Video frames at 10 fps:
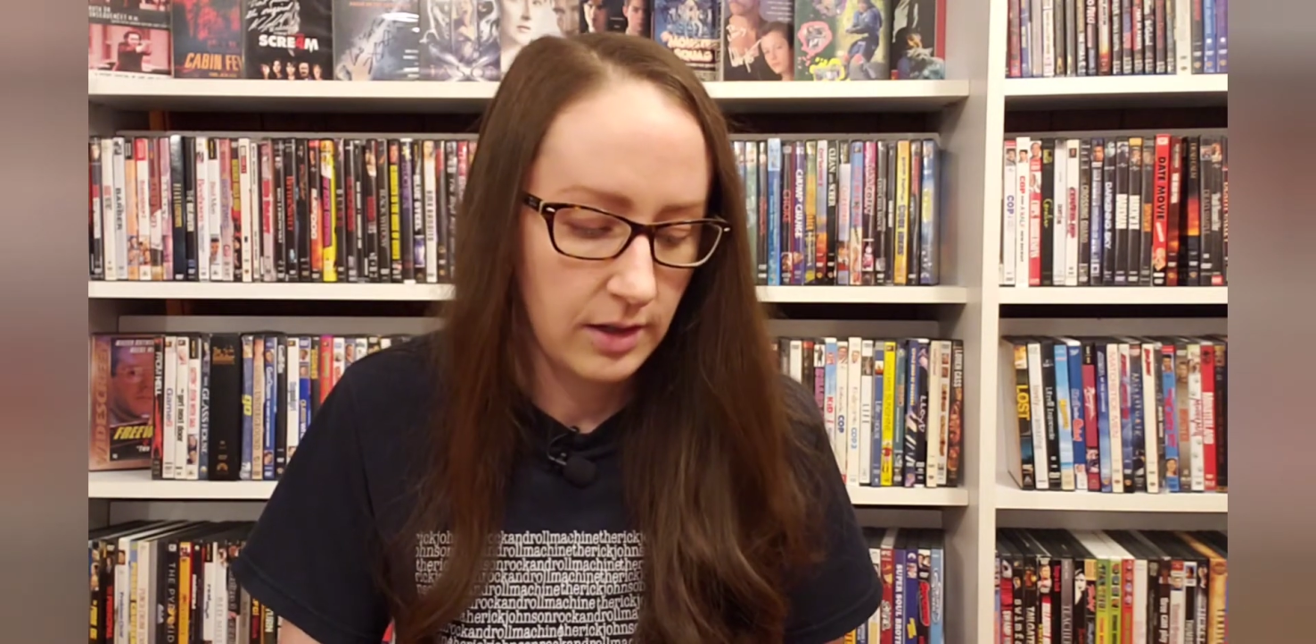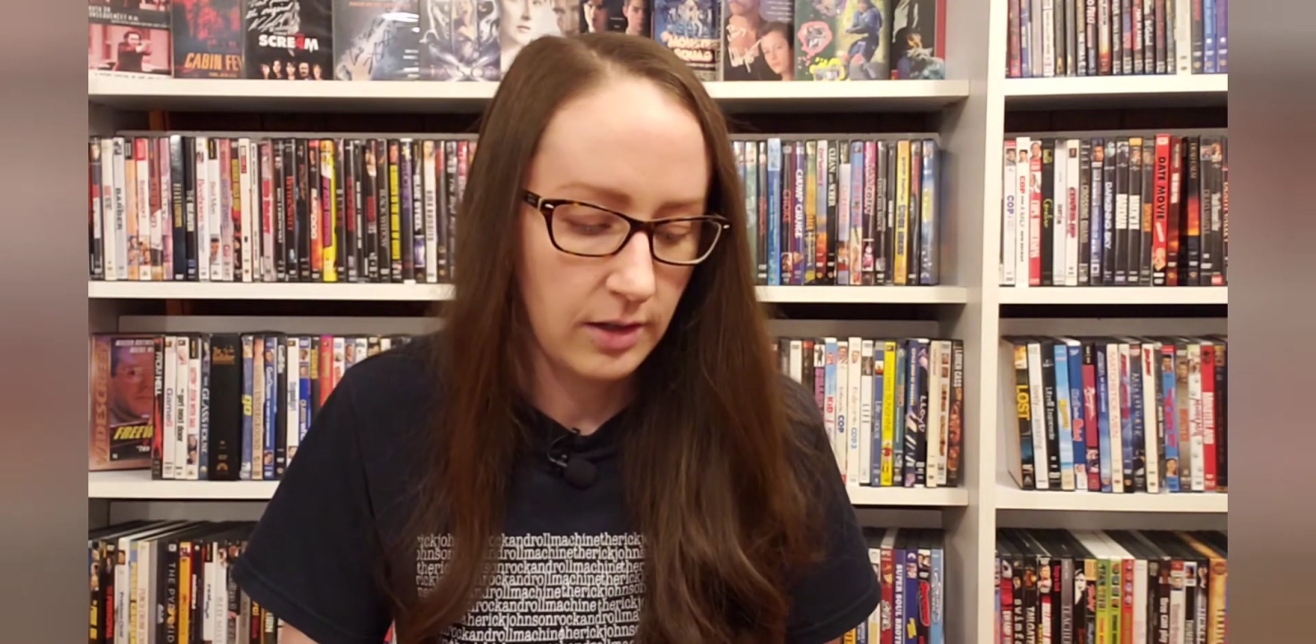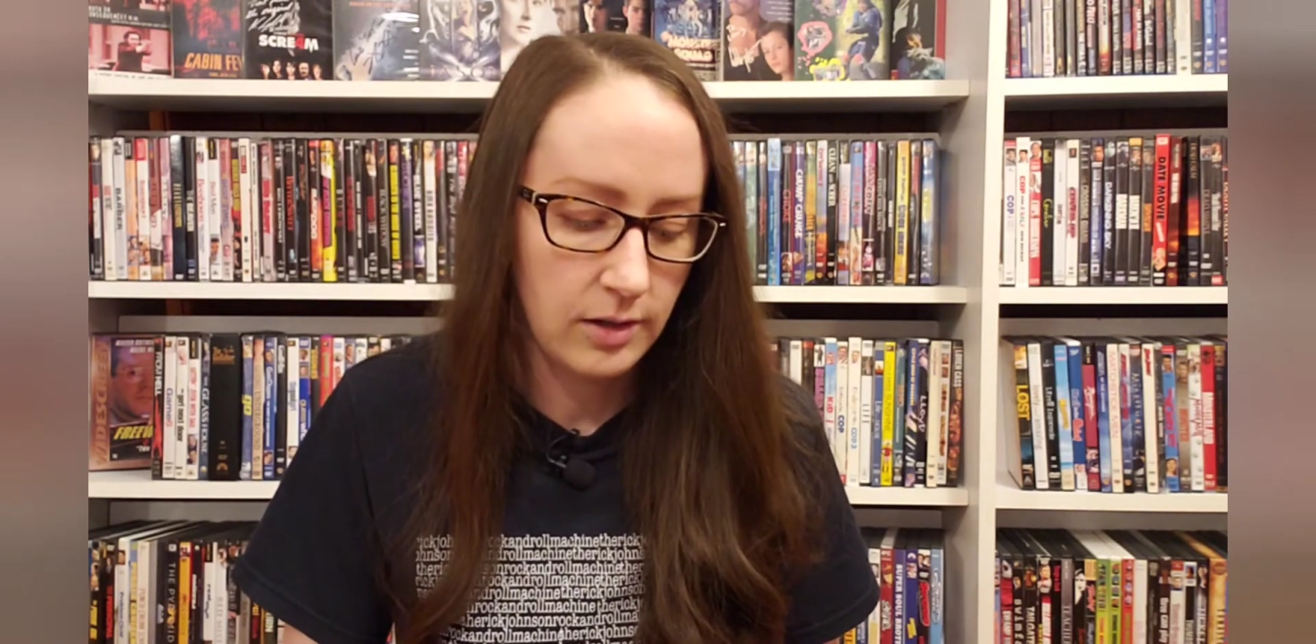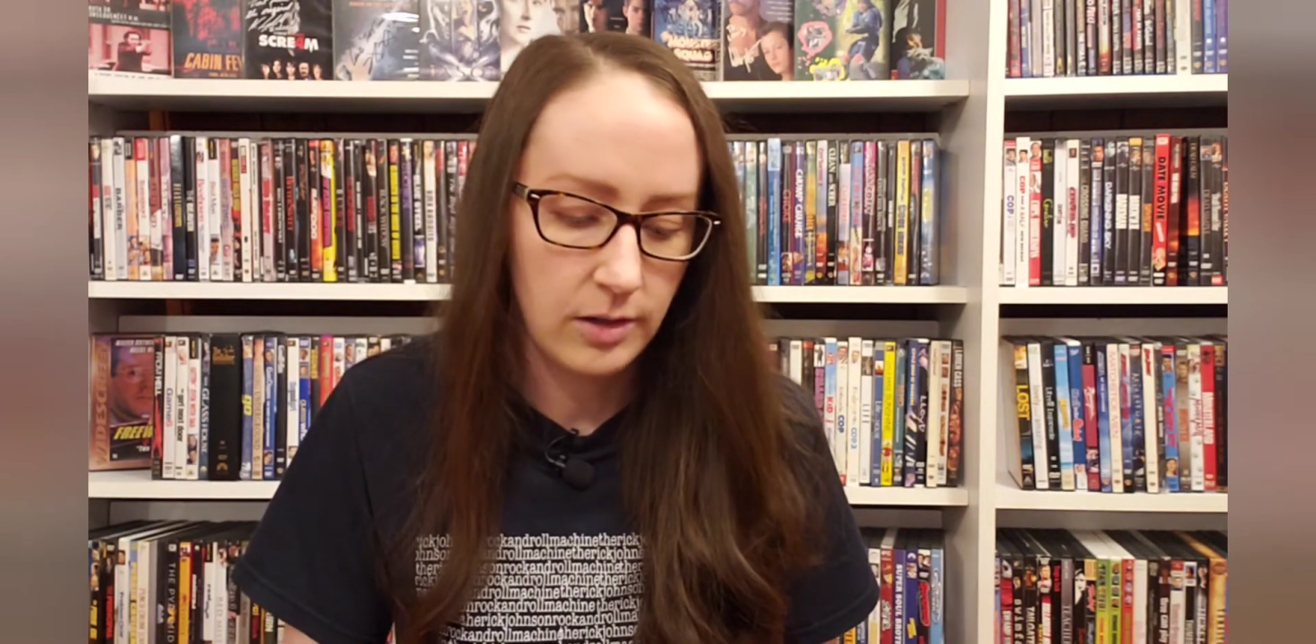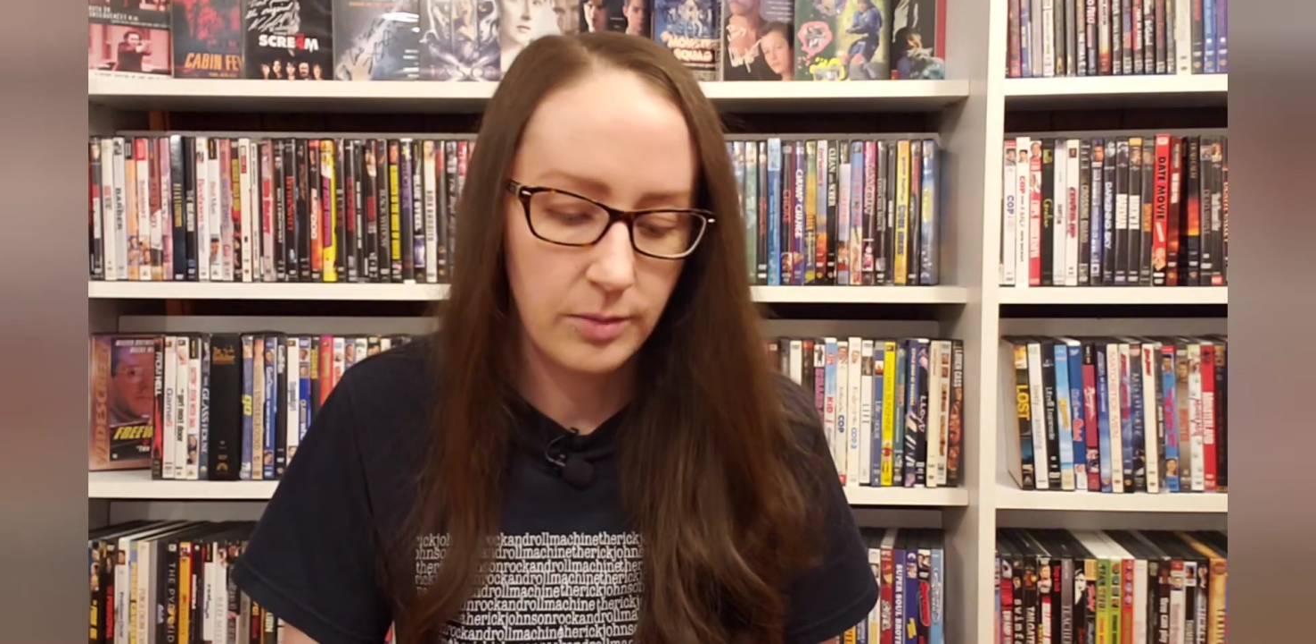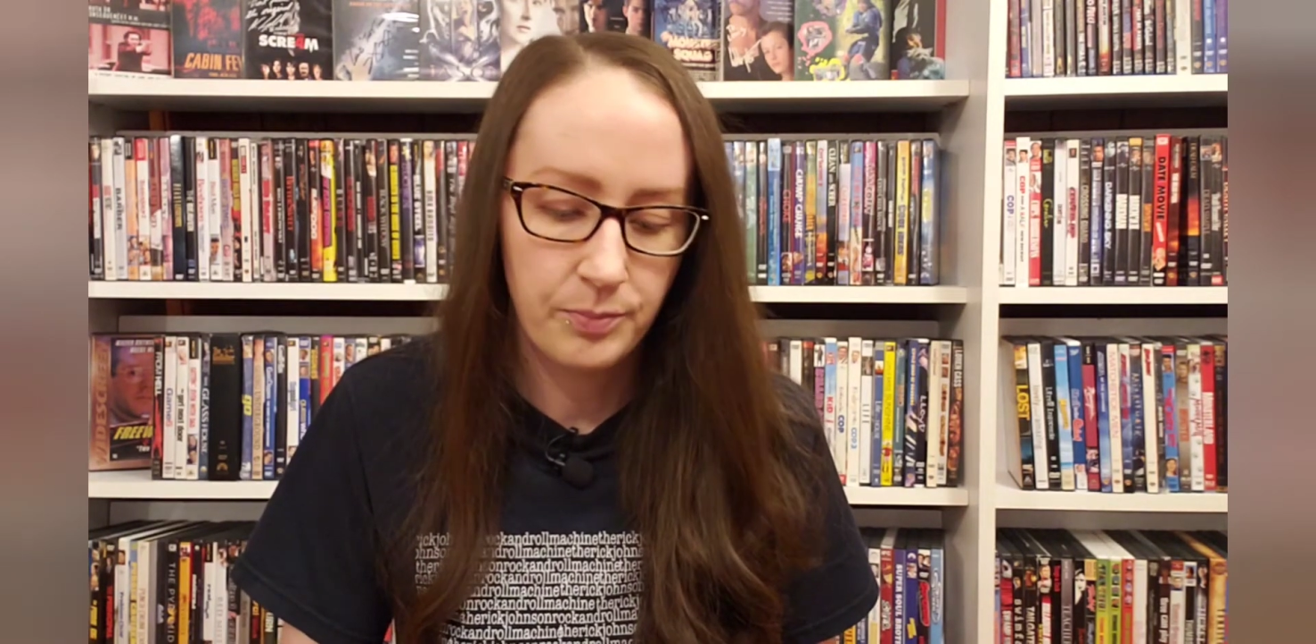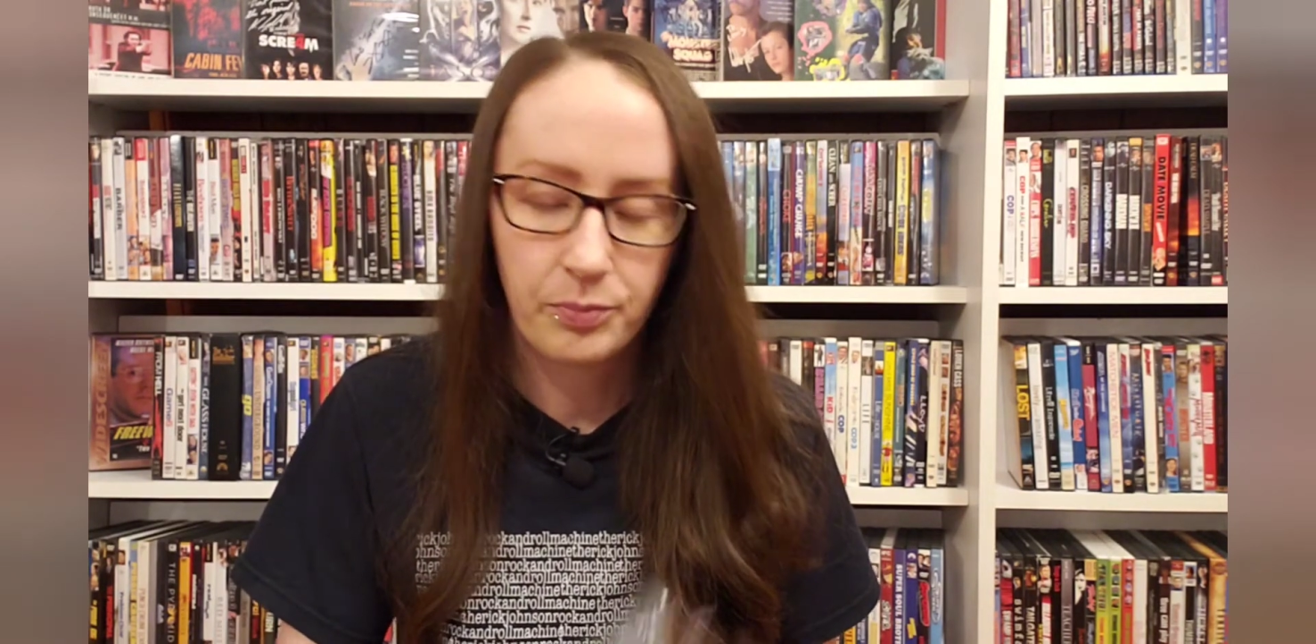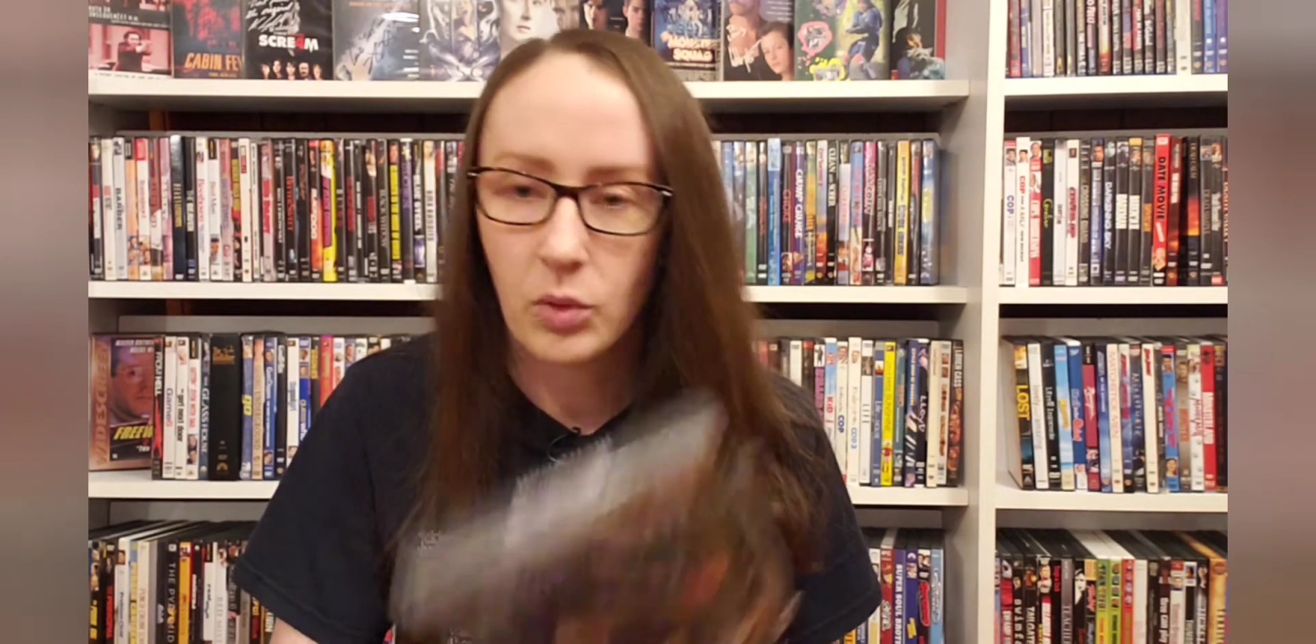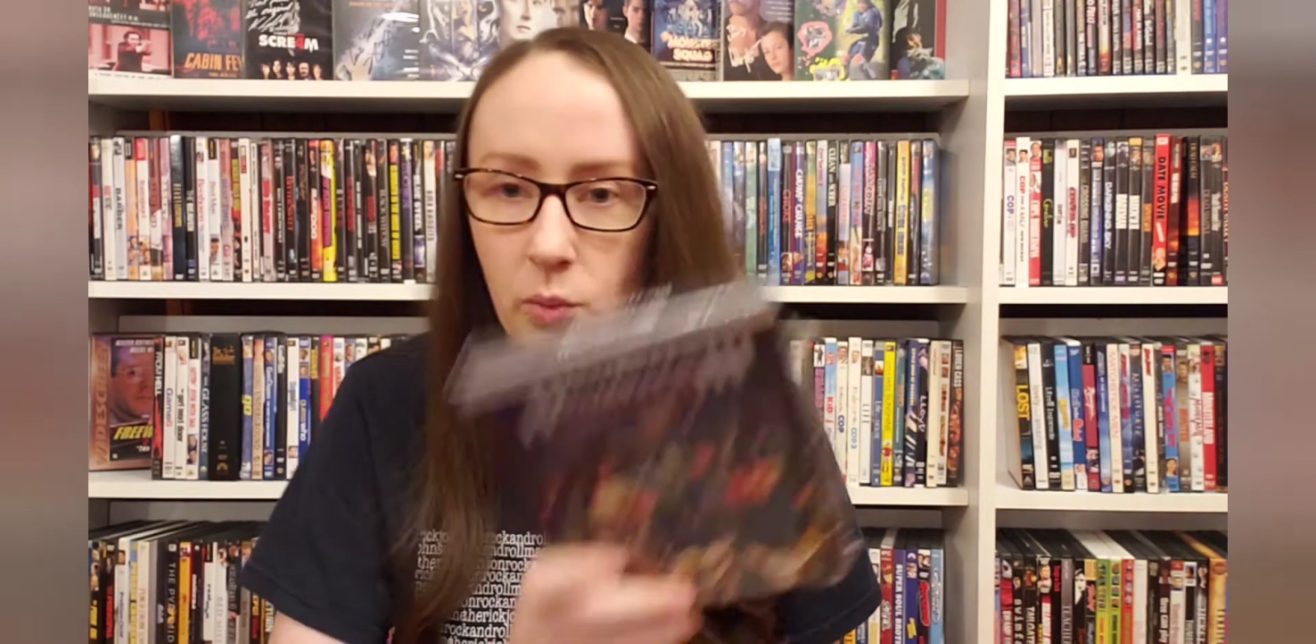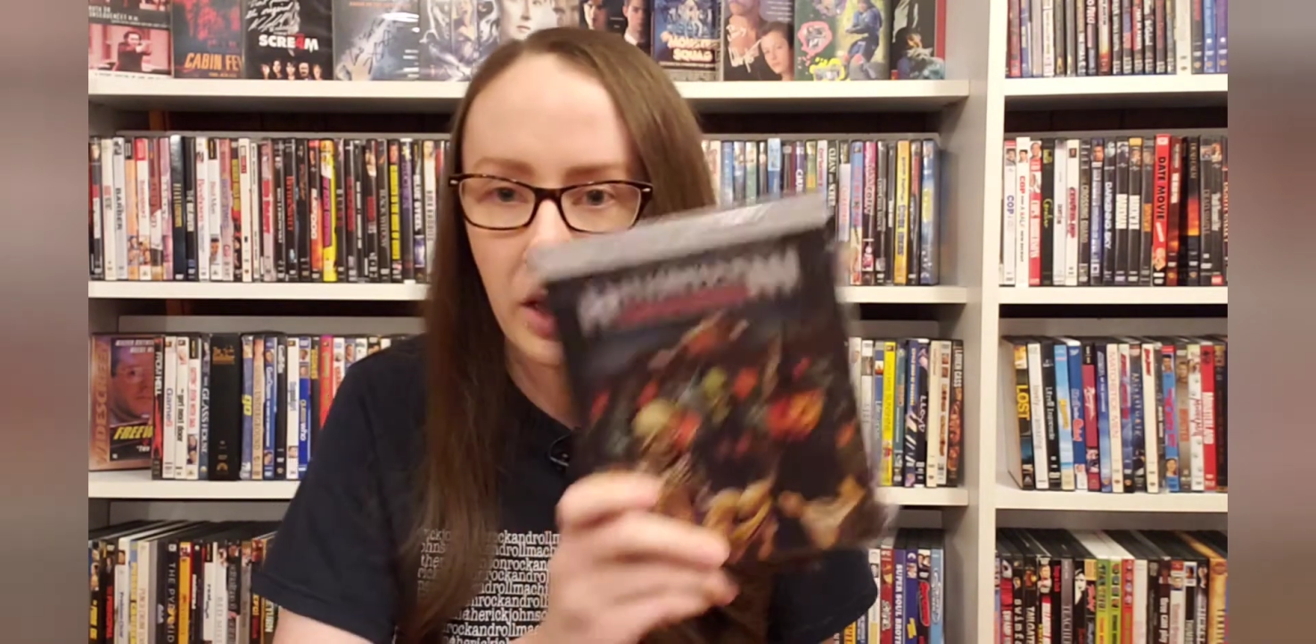
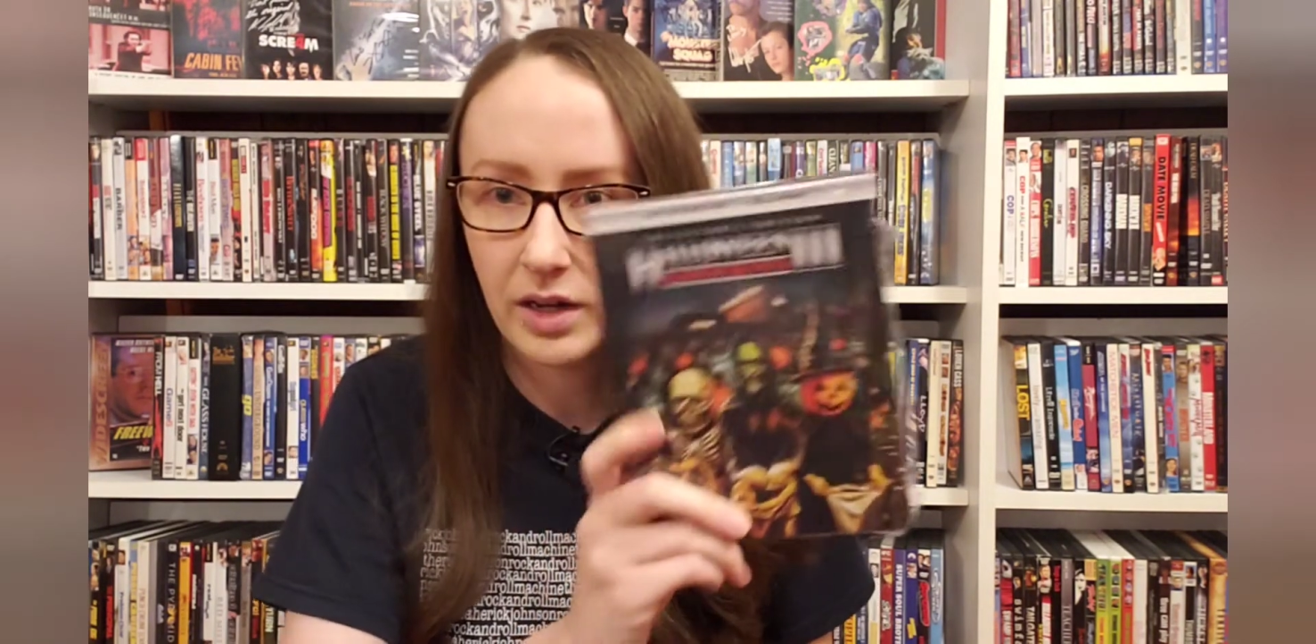Got